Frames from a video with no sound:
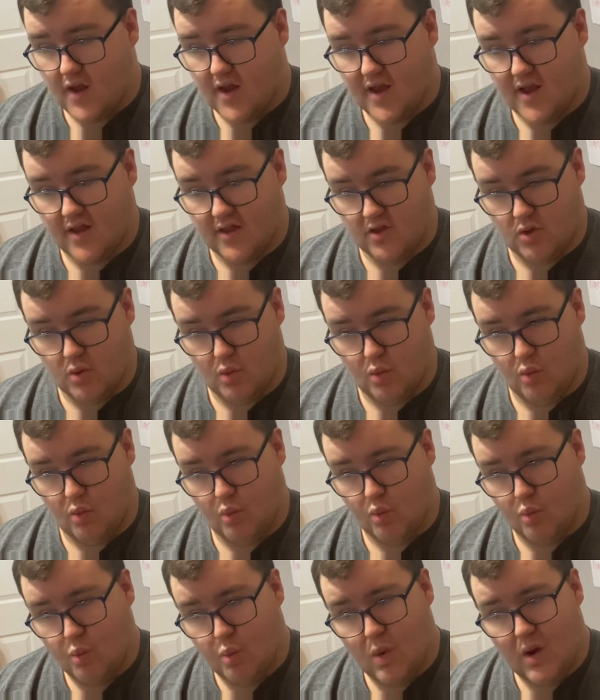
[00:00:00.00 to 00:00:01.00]
gets a
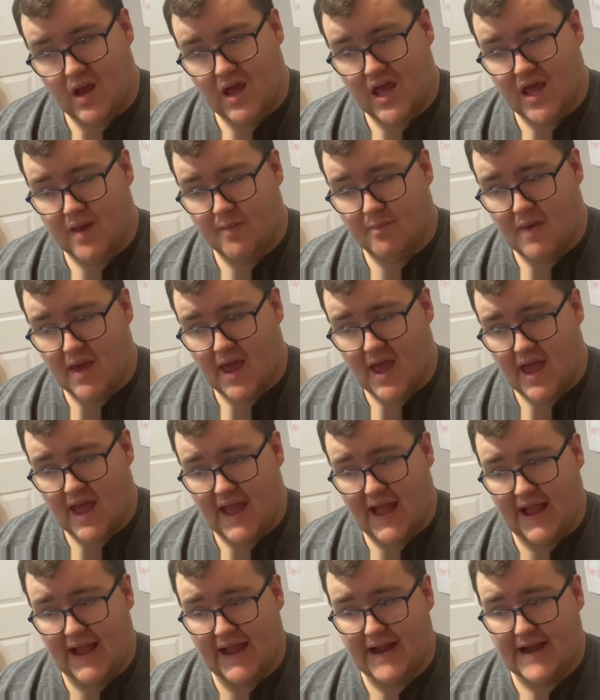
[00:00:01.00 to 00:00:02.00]

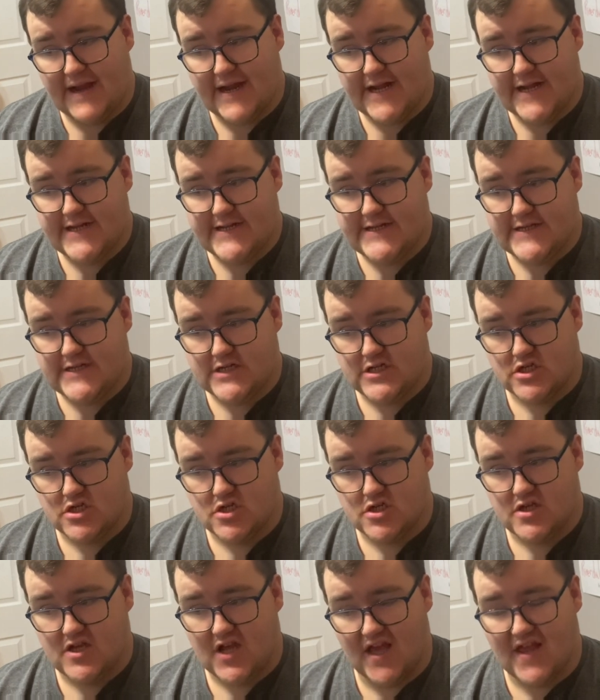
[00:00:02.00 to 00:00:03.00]
rematch.
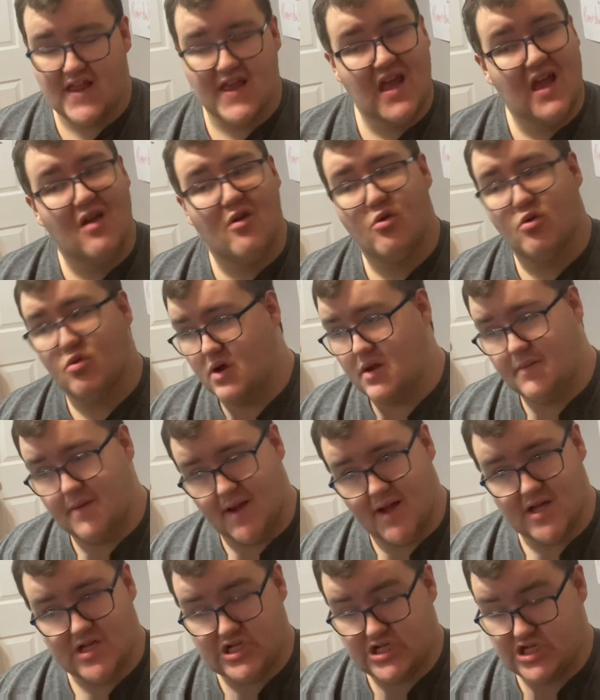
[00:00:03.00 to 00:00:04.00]
Yeah, they get a
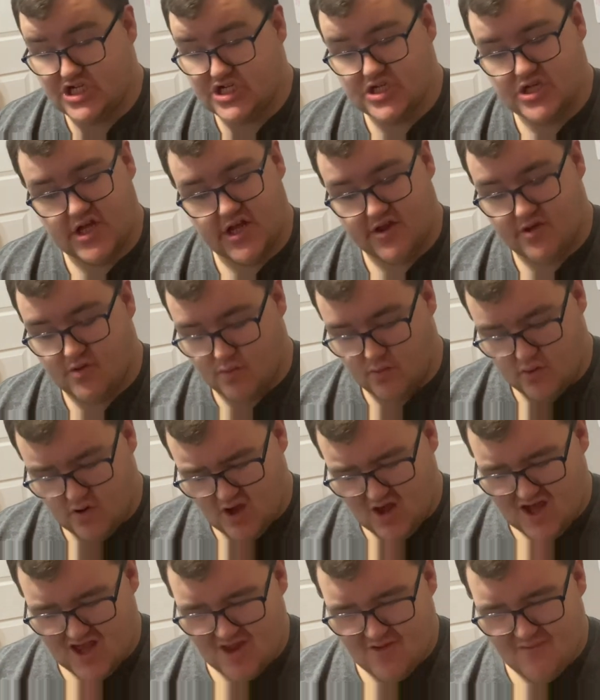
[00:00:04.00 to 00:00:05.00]
rematch. It's
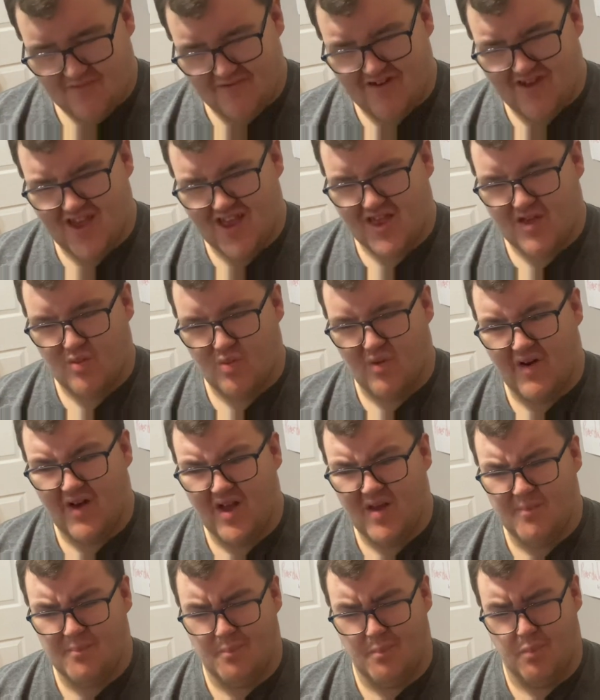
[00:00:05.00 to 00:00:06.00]
it's
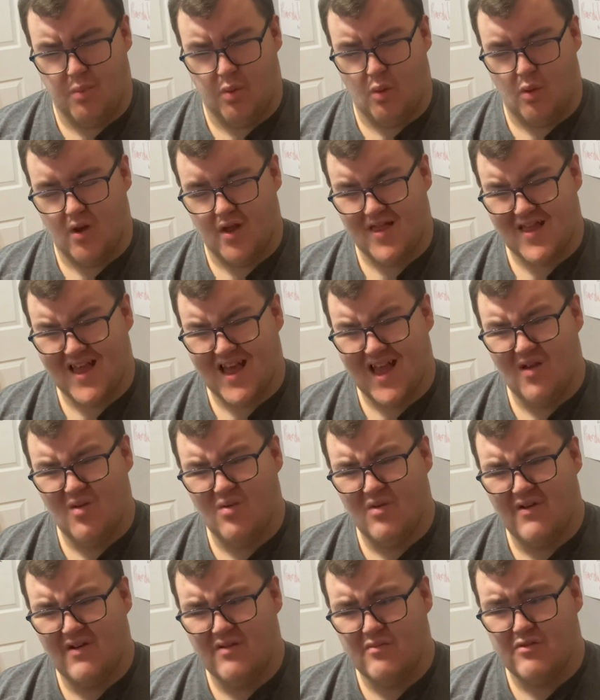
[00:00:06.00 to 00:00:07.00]
really it's kind of
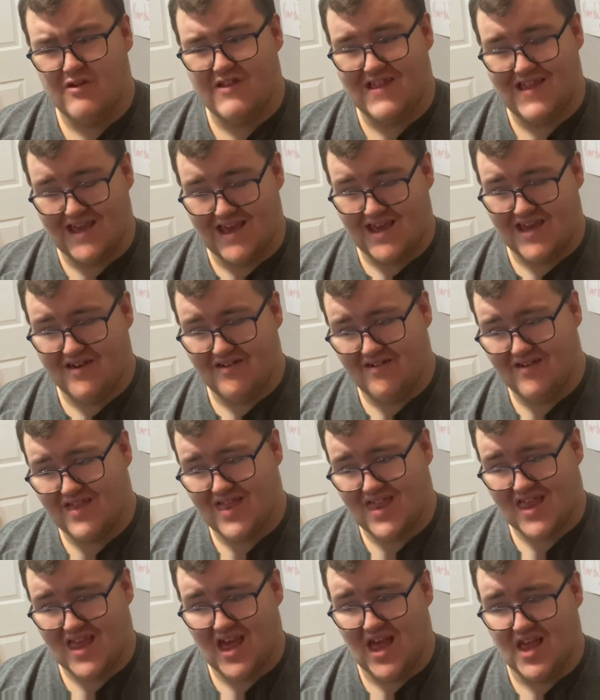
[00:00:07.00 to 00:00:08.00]
really
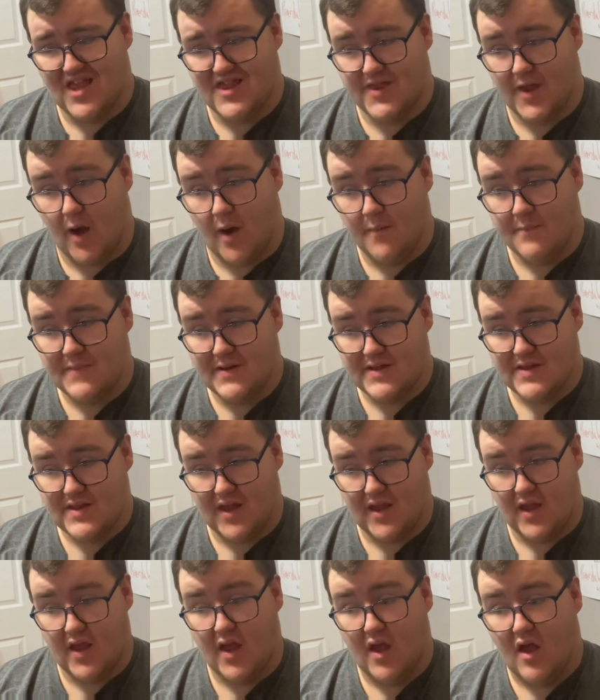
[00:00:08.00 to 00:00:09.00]
ridiculous. It's kind of dumb that
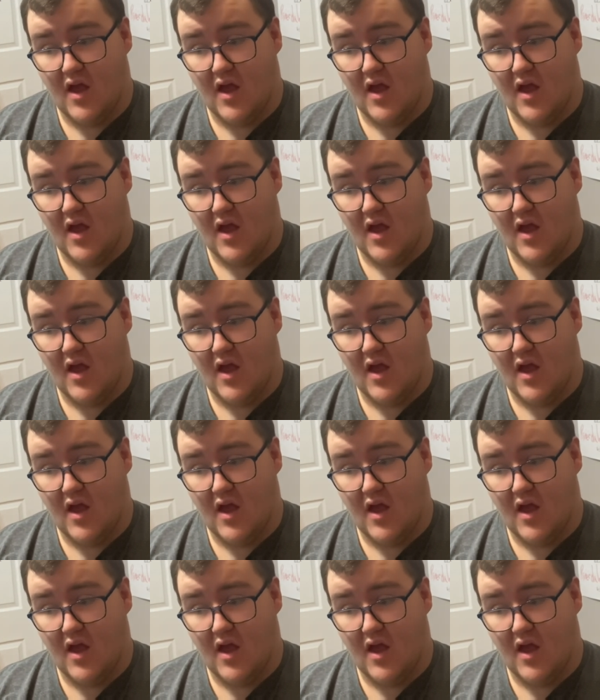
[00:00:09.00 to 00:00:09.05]
they